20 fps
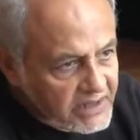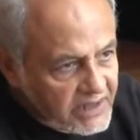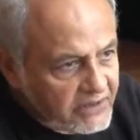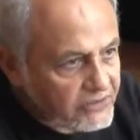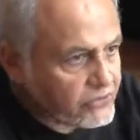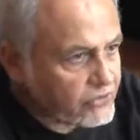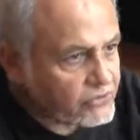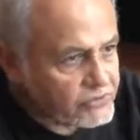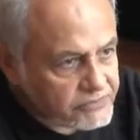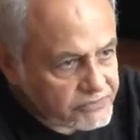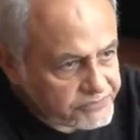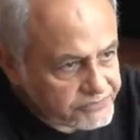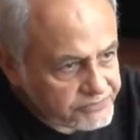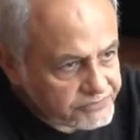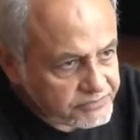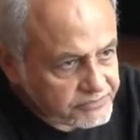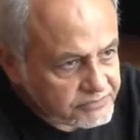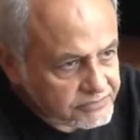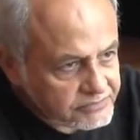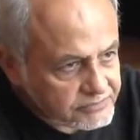arrow.
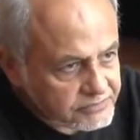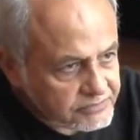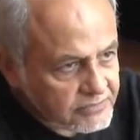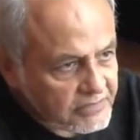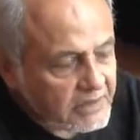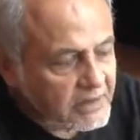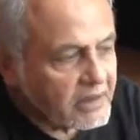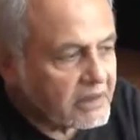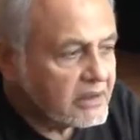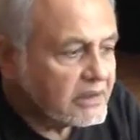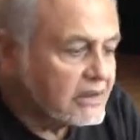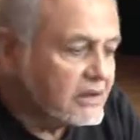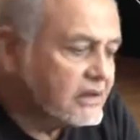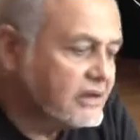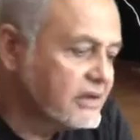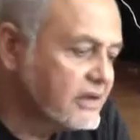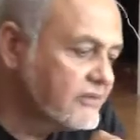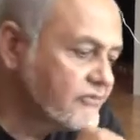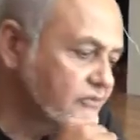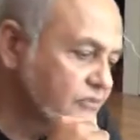
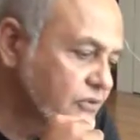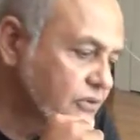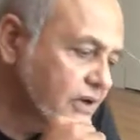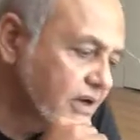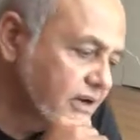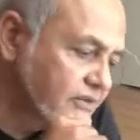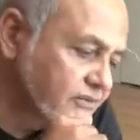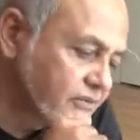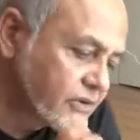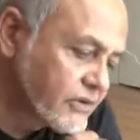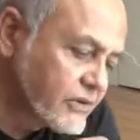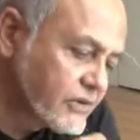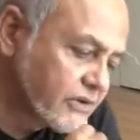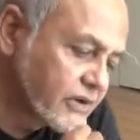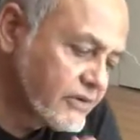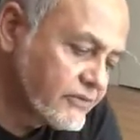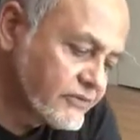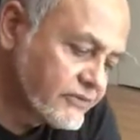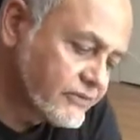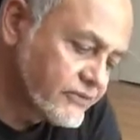If you have
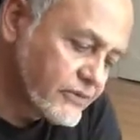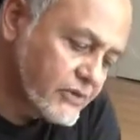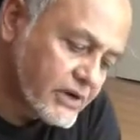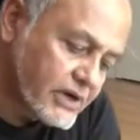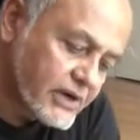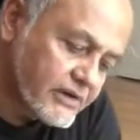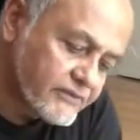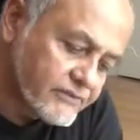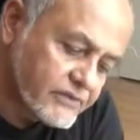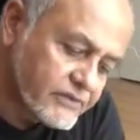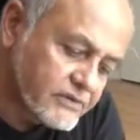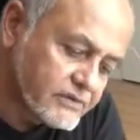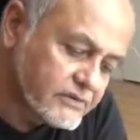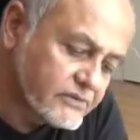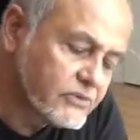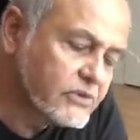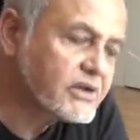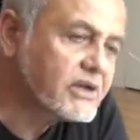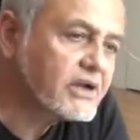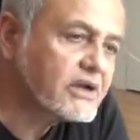
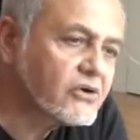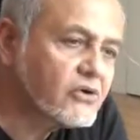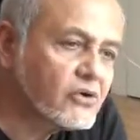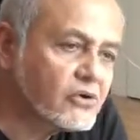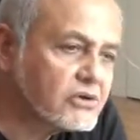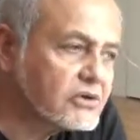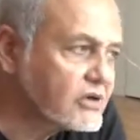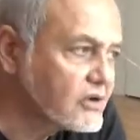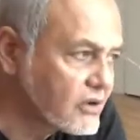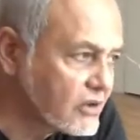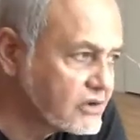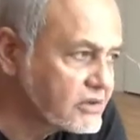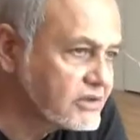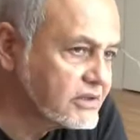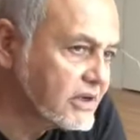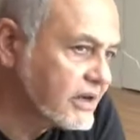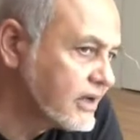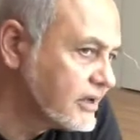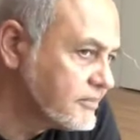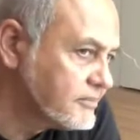what I call clock
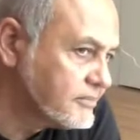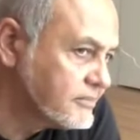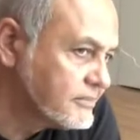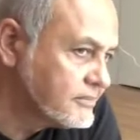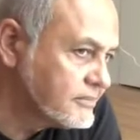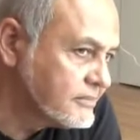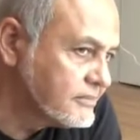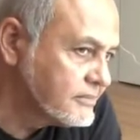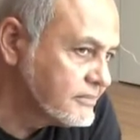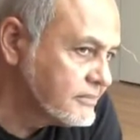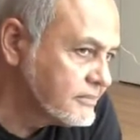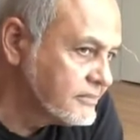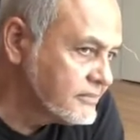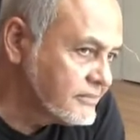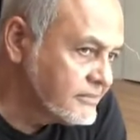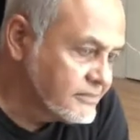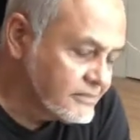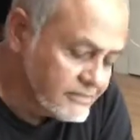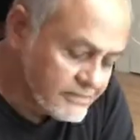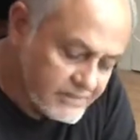time,
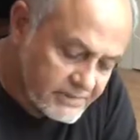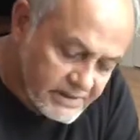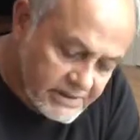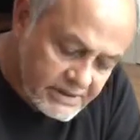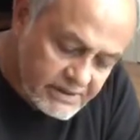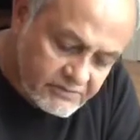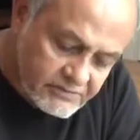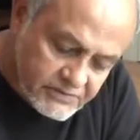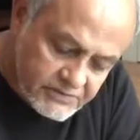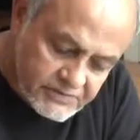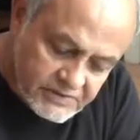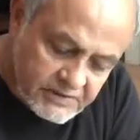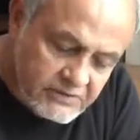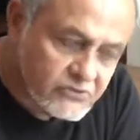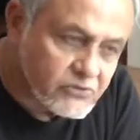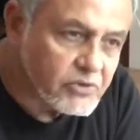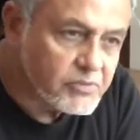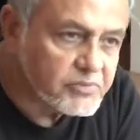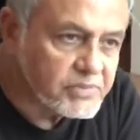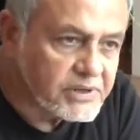everything
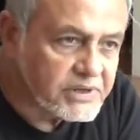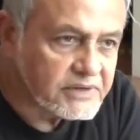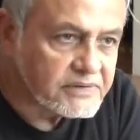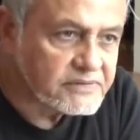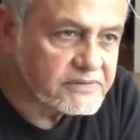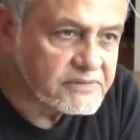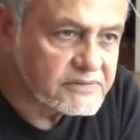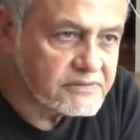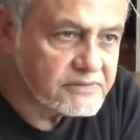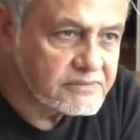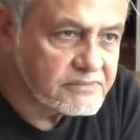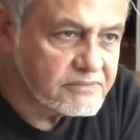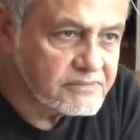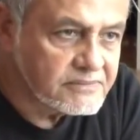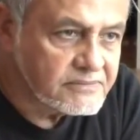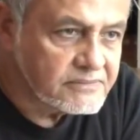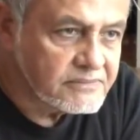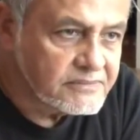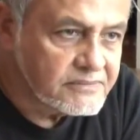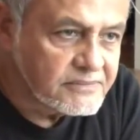repeats.
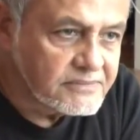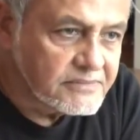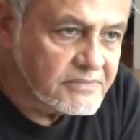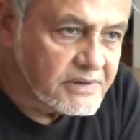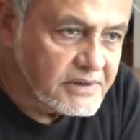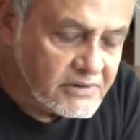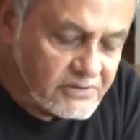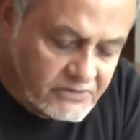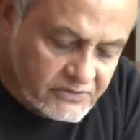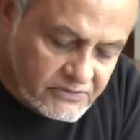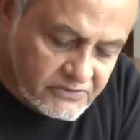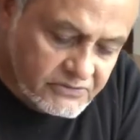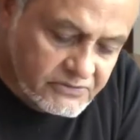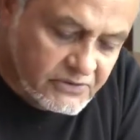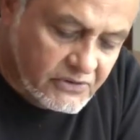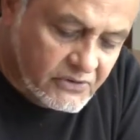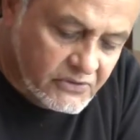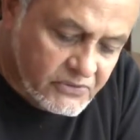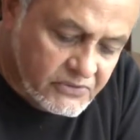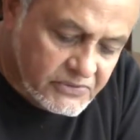
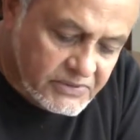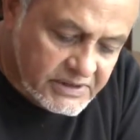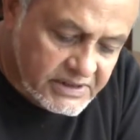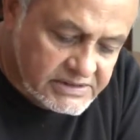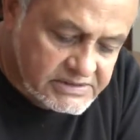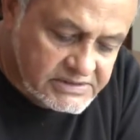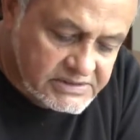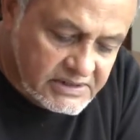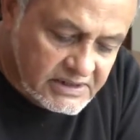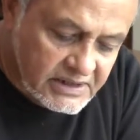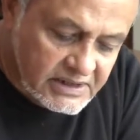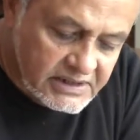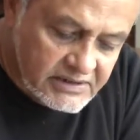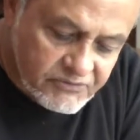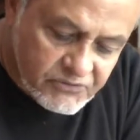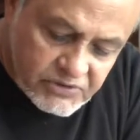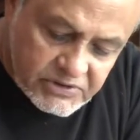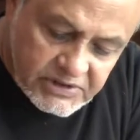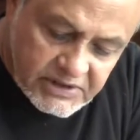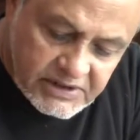So it's like if
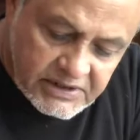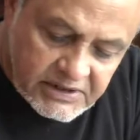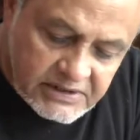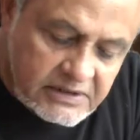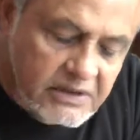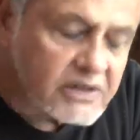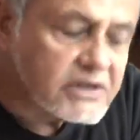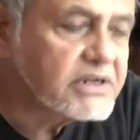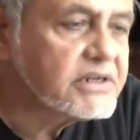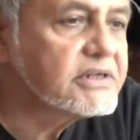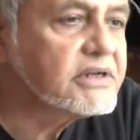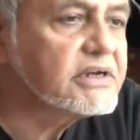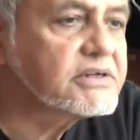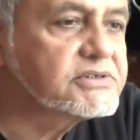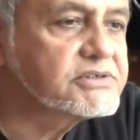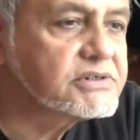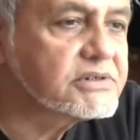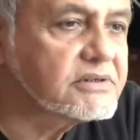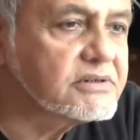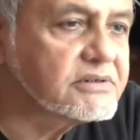you take an
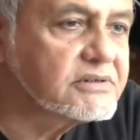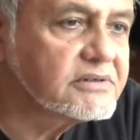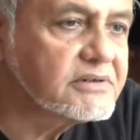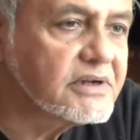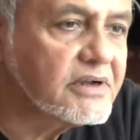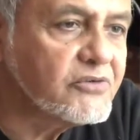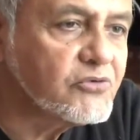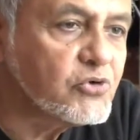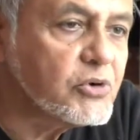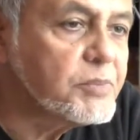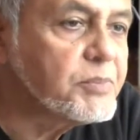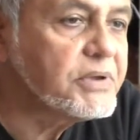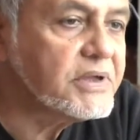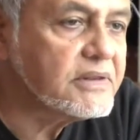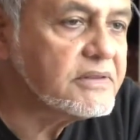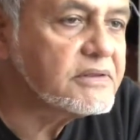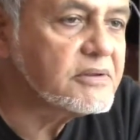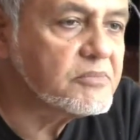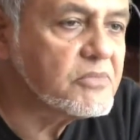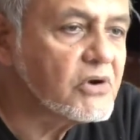architecture and
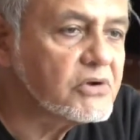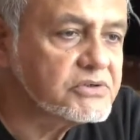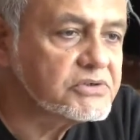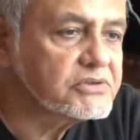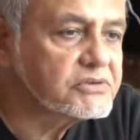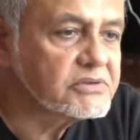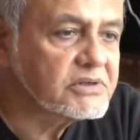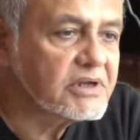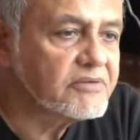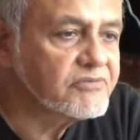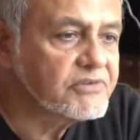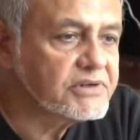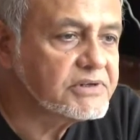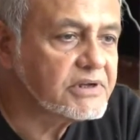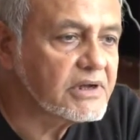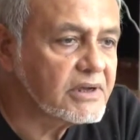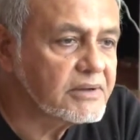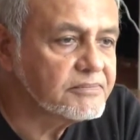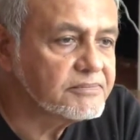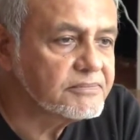repeat the module every
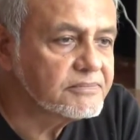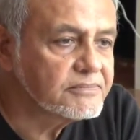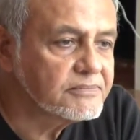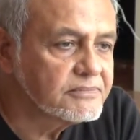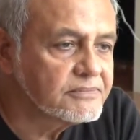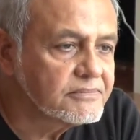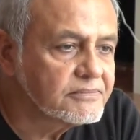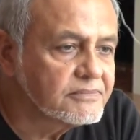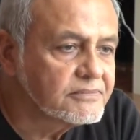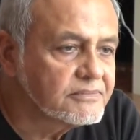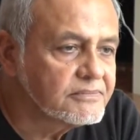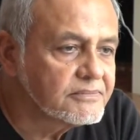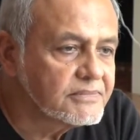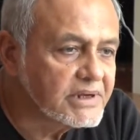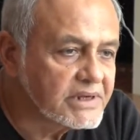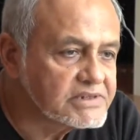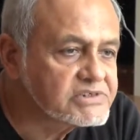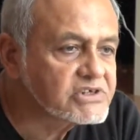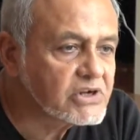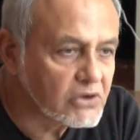time.
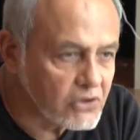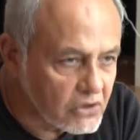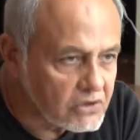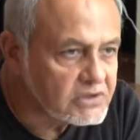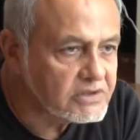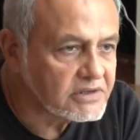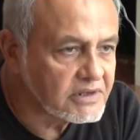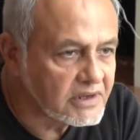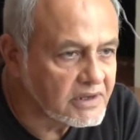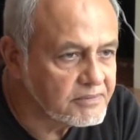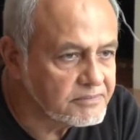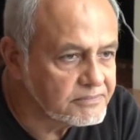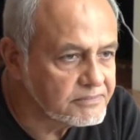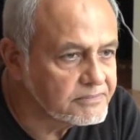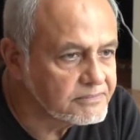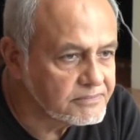It's clock time.